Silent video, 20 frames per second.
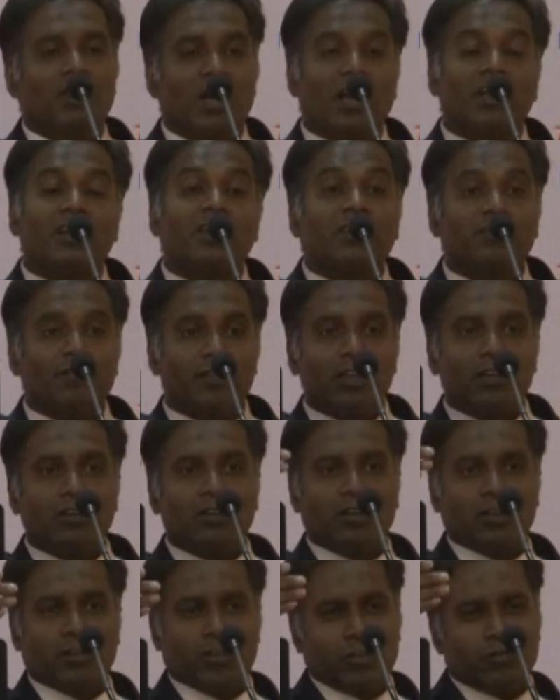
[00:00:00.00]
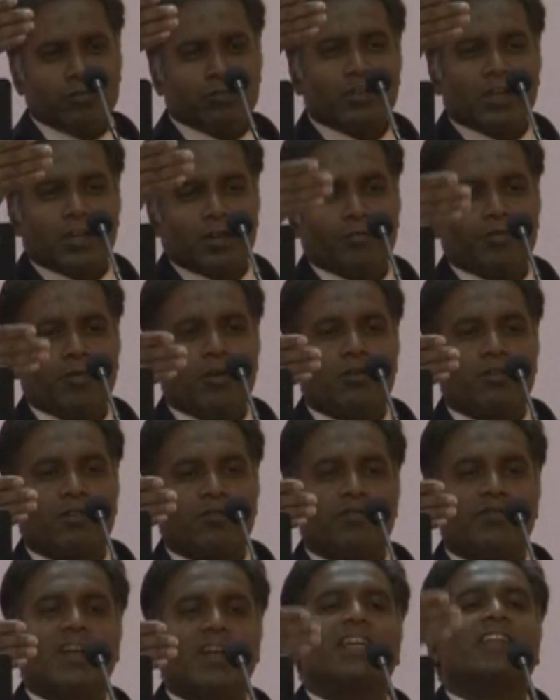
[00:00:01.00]
and it will give you a
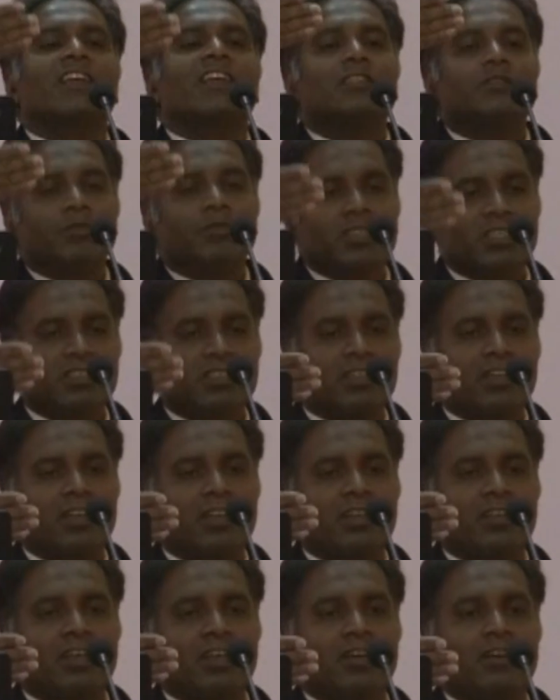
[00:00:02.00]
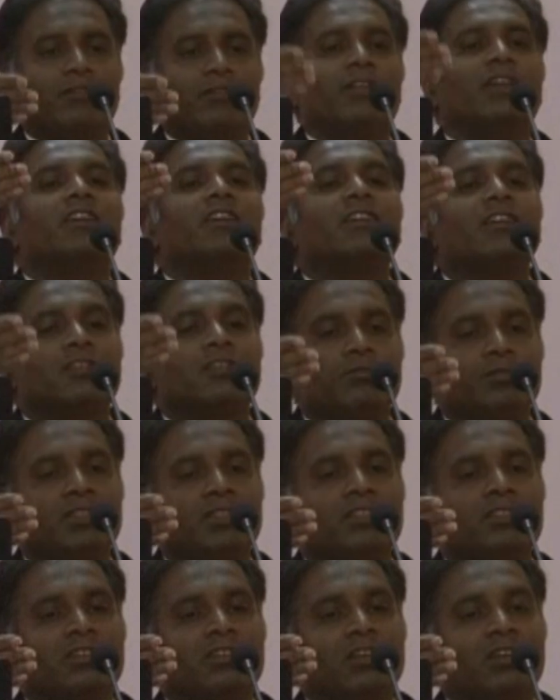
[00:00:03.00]
report why it has been disconnected, when it has
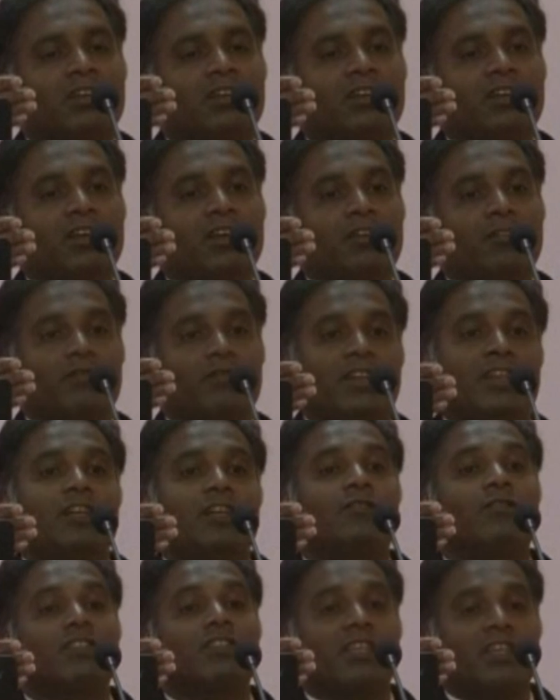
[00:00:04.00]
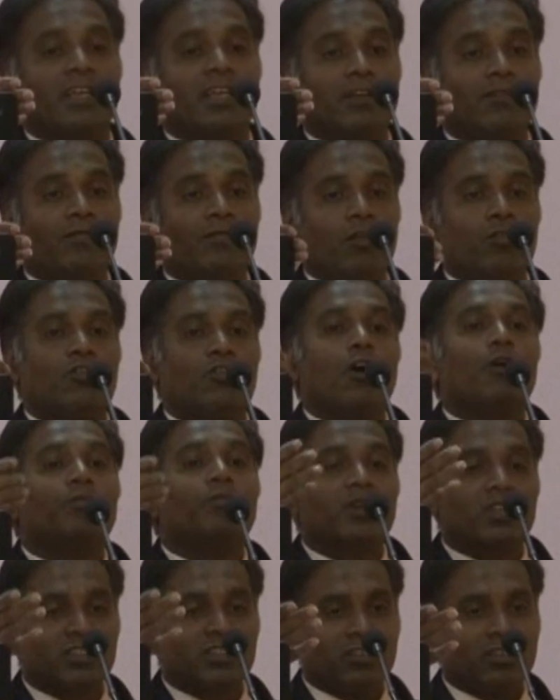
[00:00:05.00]
been disconnected, when it was again found
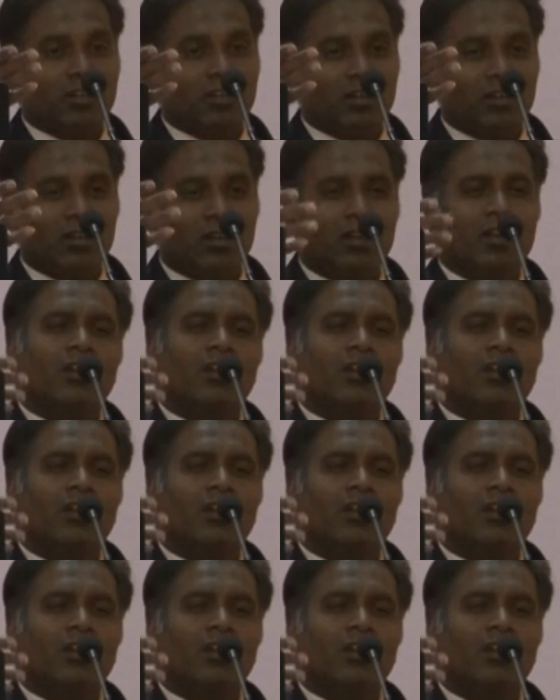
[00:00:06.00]
operational.